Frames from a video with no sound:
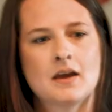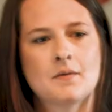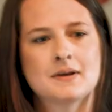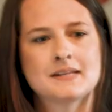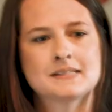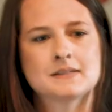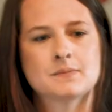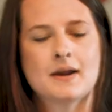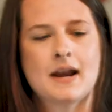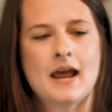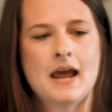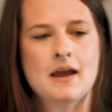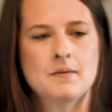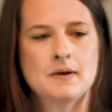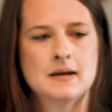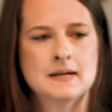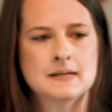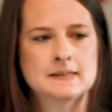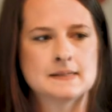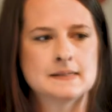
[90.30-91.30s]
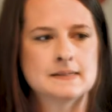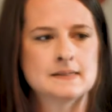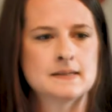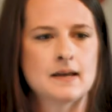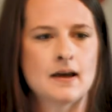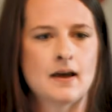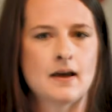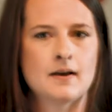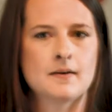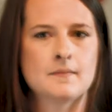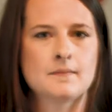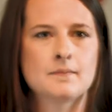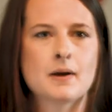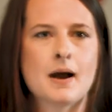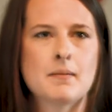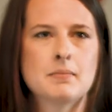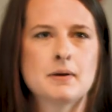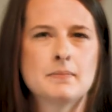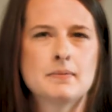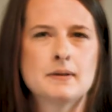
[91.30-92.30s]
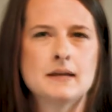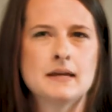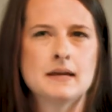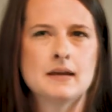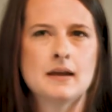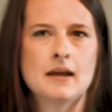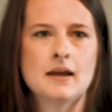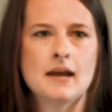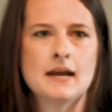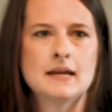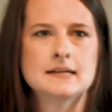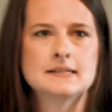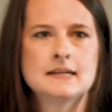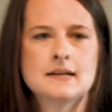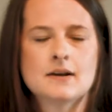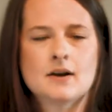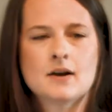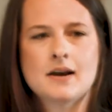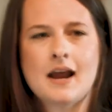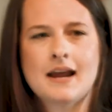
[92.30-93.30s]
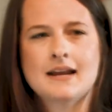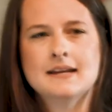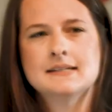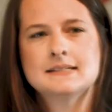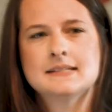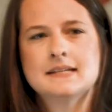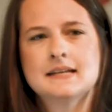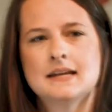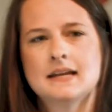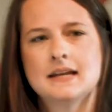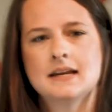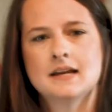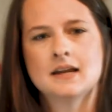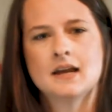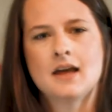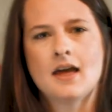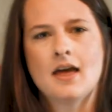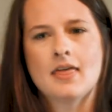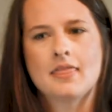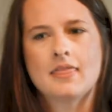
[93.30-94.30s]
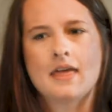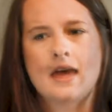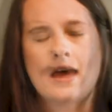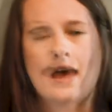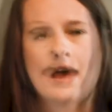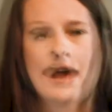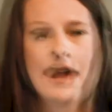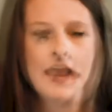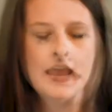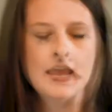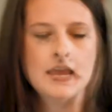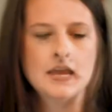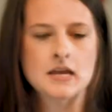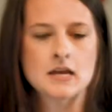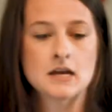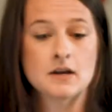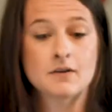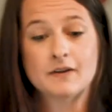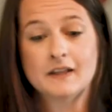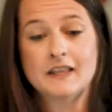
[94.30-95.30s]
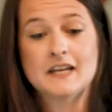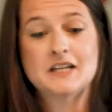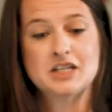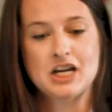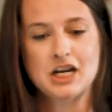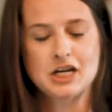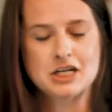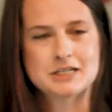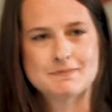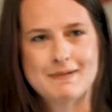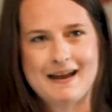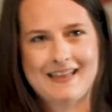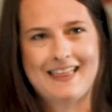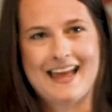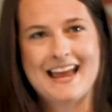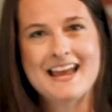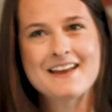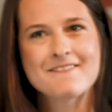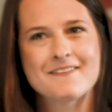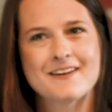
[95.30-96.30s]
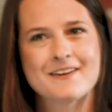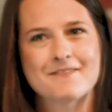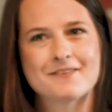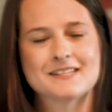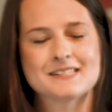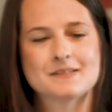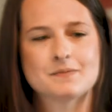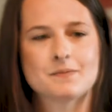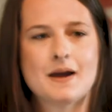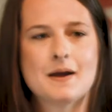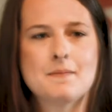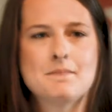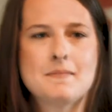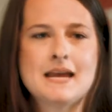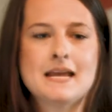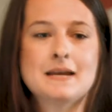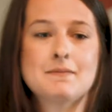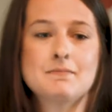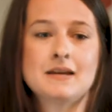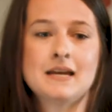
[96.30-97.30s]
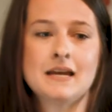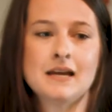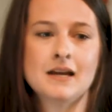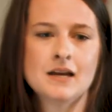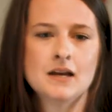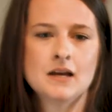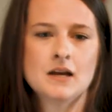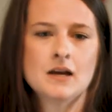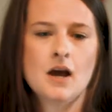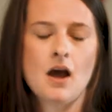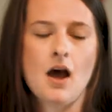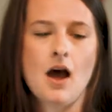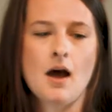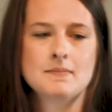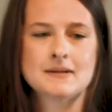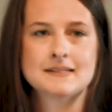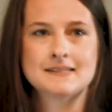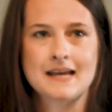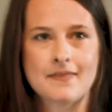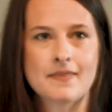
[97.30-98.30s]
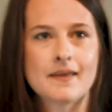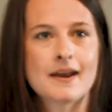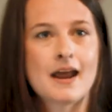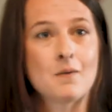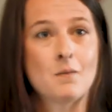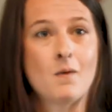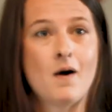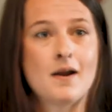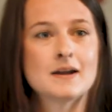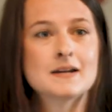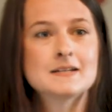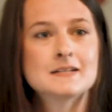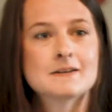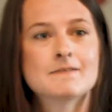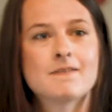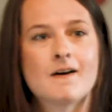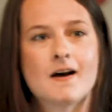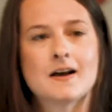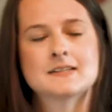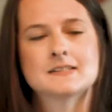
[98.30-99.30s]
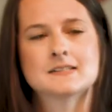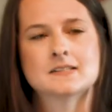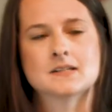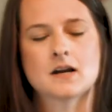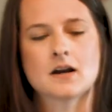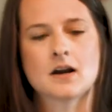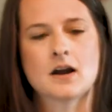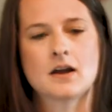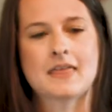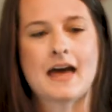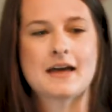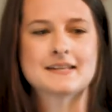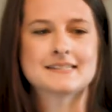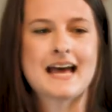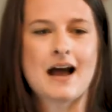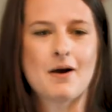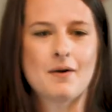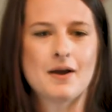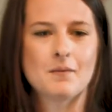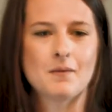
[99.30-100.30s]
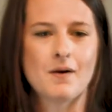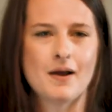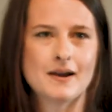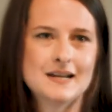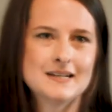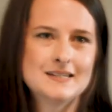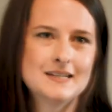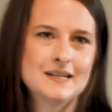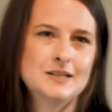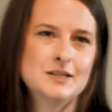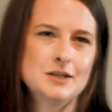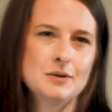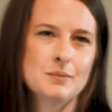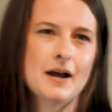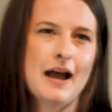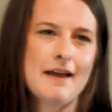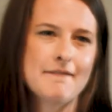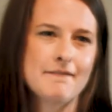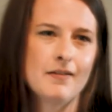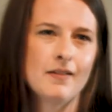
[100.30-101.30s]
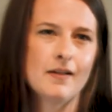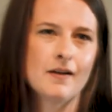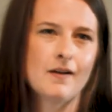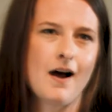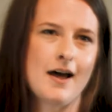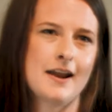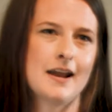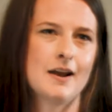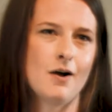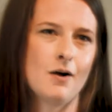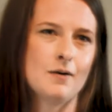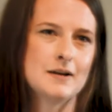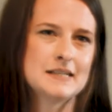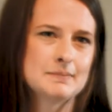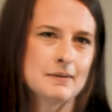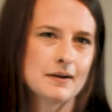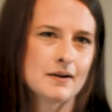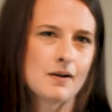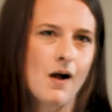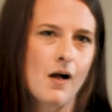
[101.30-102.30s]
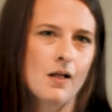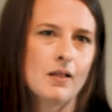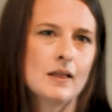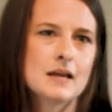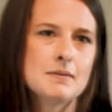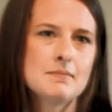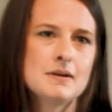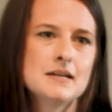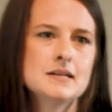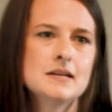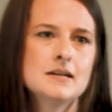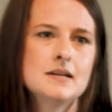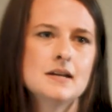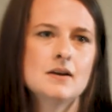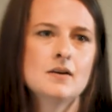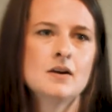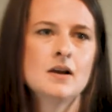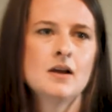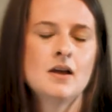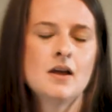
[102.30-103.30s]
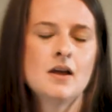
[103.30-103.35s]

it was when I was probably 18 or 19 that I really changed my life. It was what made me decide that I wanted to foster. That's how I wanted to do it. I felt like God had always been calling me to do.